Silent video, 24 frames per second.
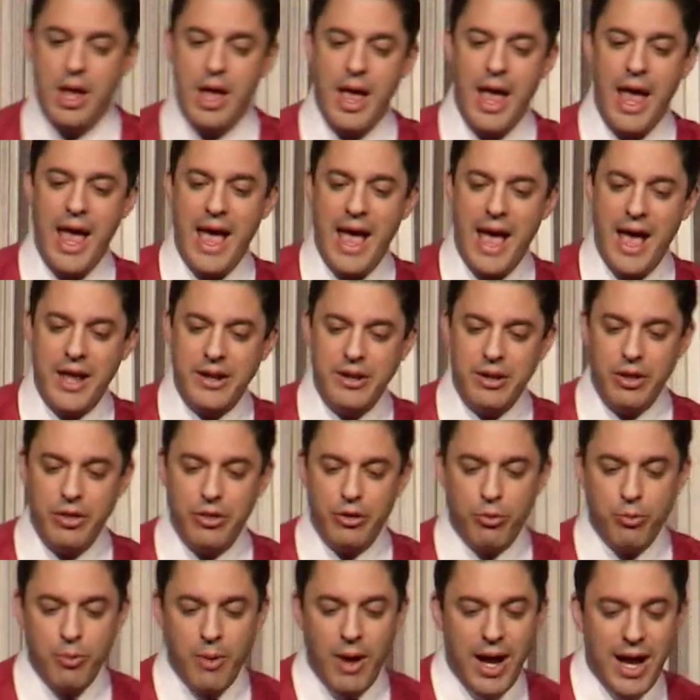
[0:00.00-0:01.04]
And
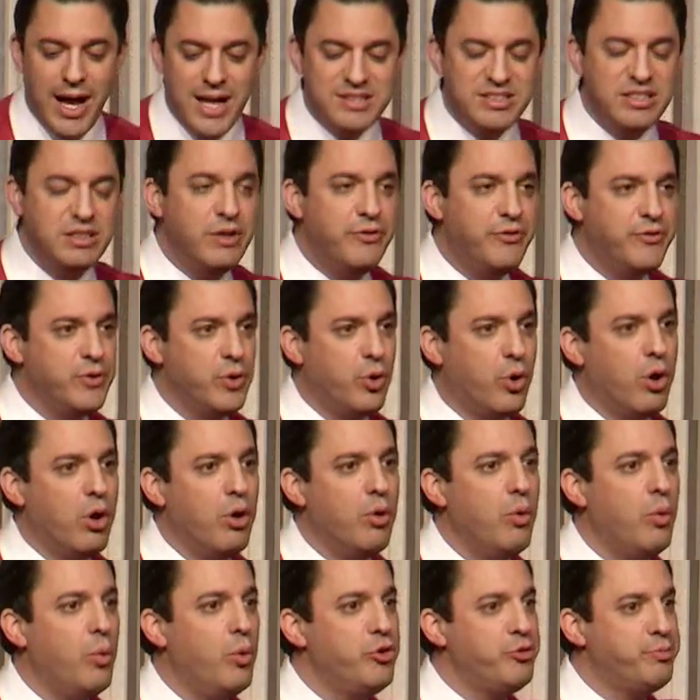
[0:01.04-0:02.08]
the rise in the
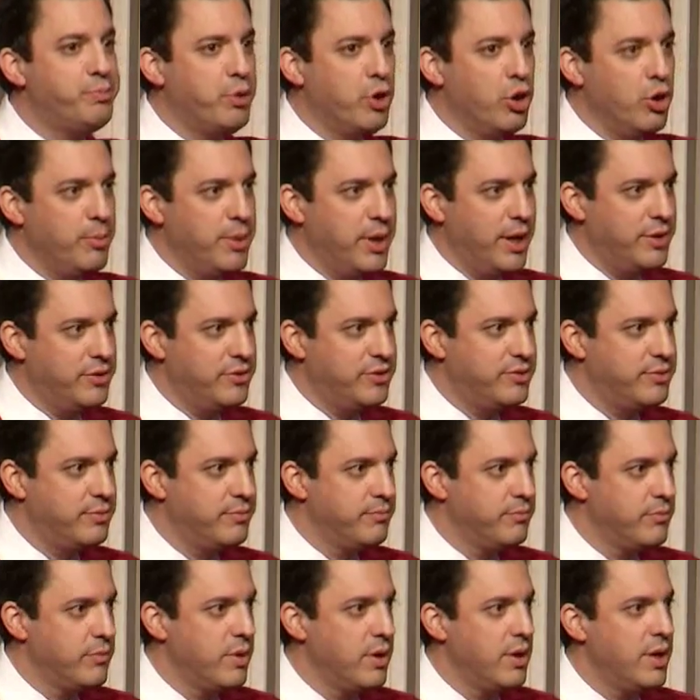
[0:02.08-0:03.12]
floor was permanent.
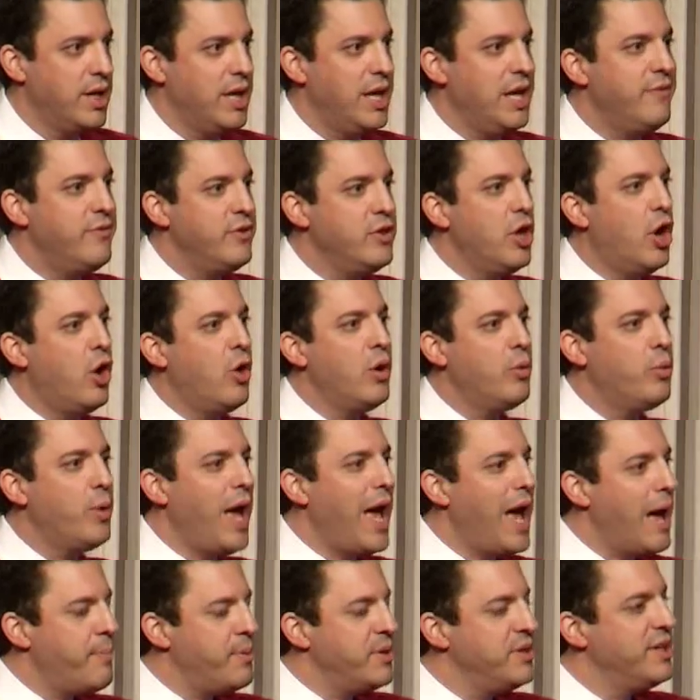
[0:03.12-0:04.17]
Even though it
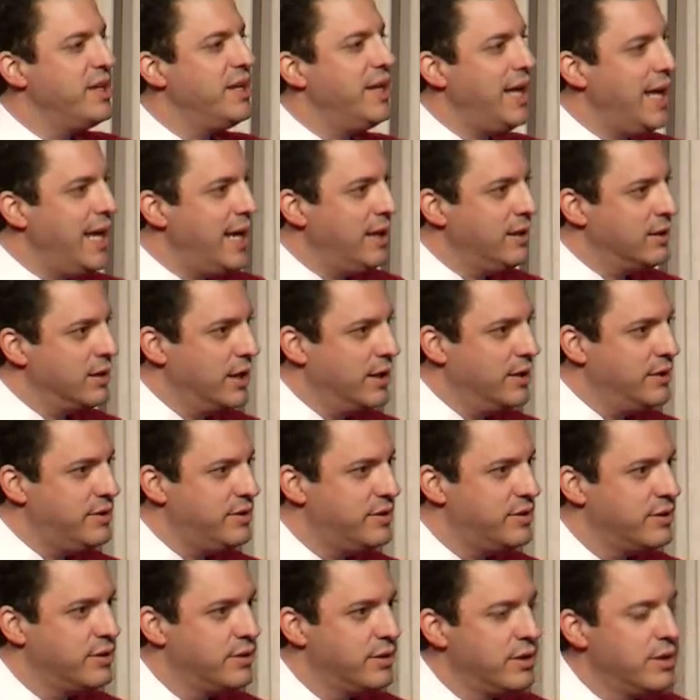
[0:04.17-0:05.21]
happened in England,
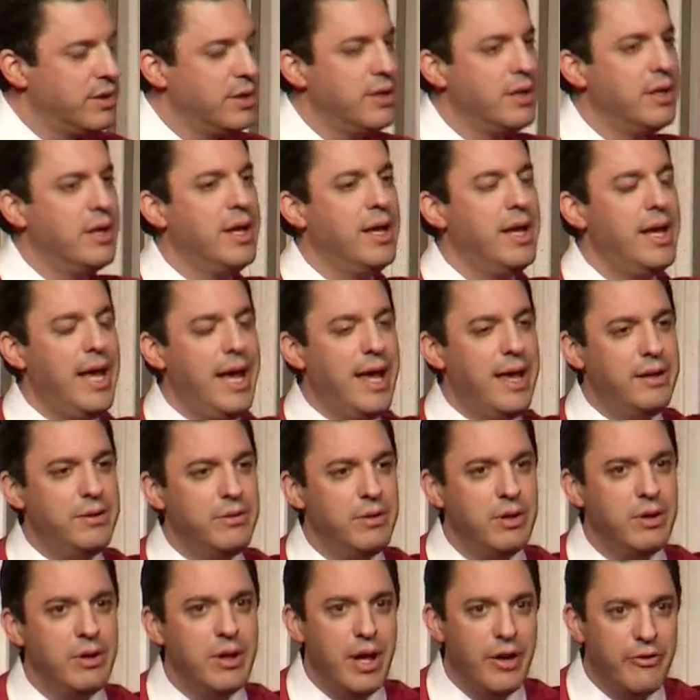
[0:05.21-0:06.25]
it
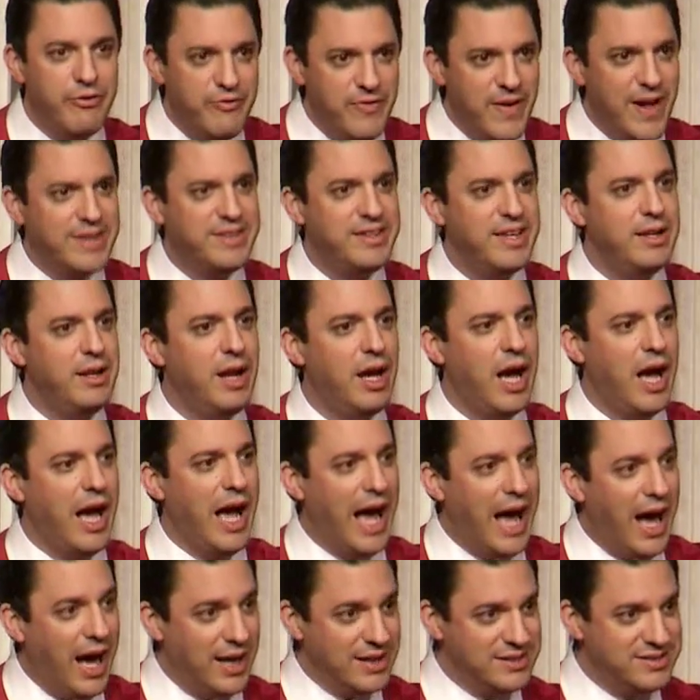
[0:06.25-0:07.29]
affected
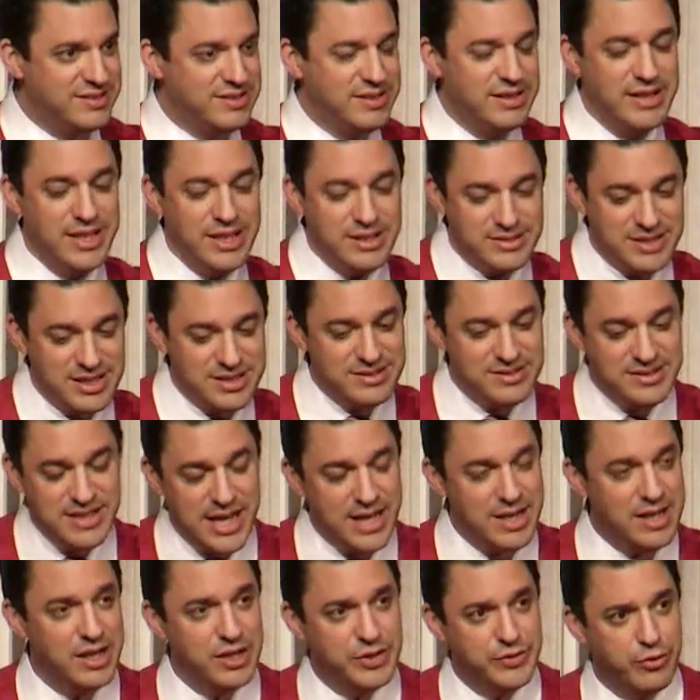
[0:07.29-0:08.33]
us. This
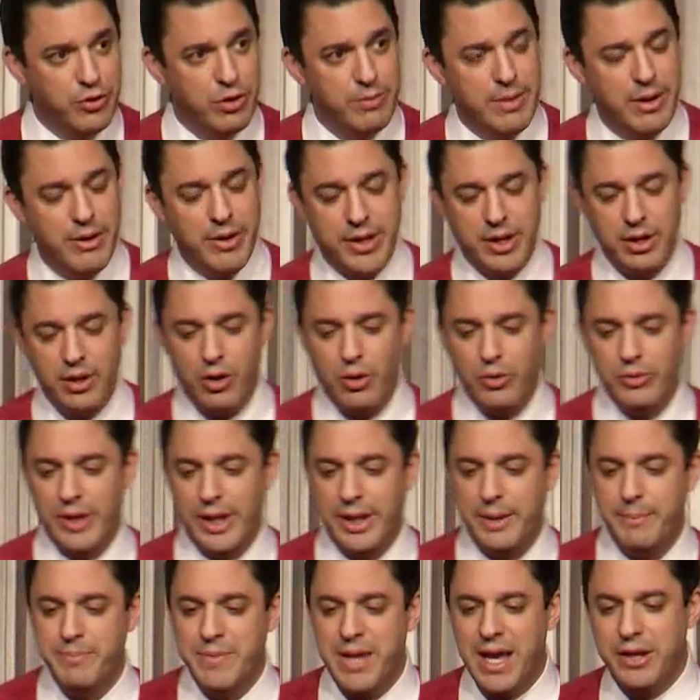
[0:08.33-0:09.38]
data is for American
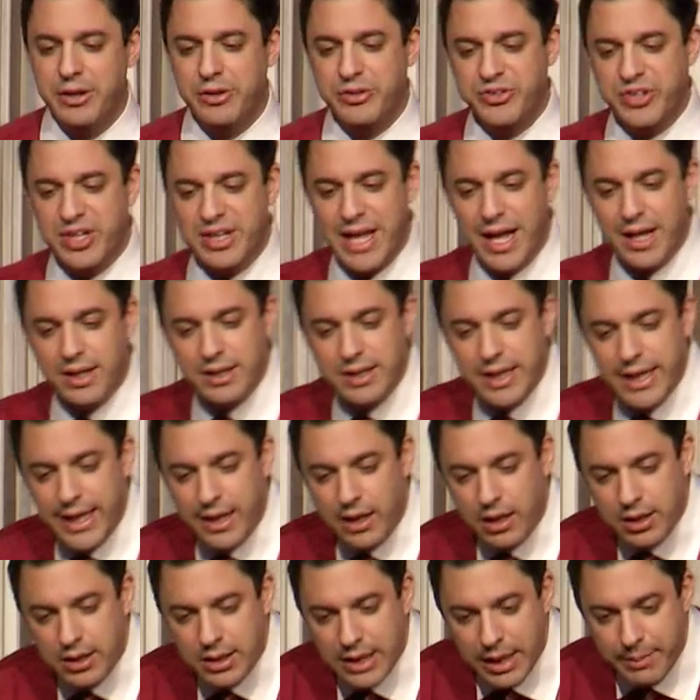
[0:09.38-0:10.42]
only. Now, you'll see that
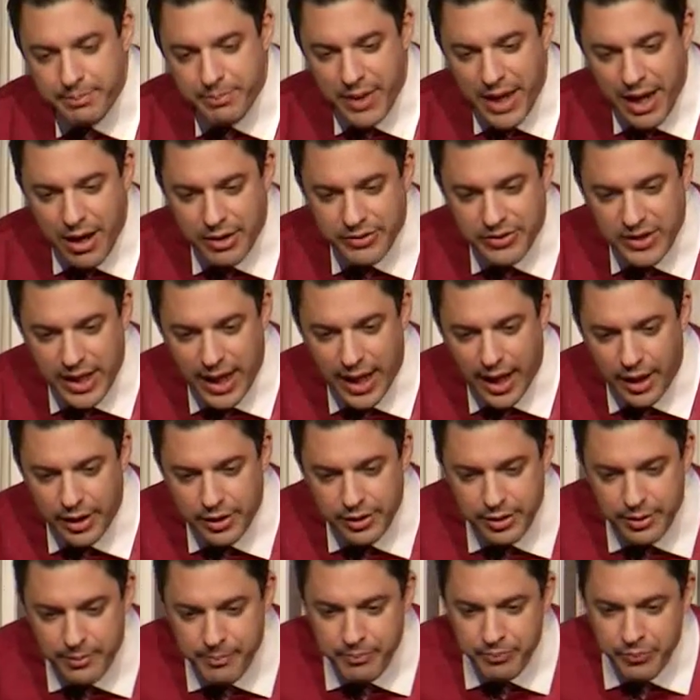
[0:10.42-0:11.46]
little clip there at the end.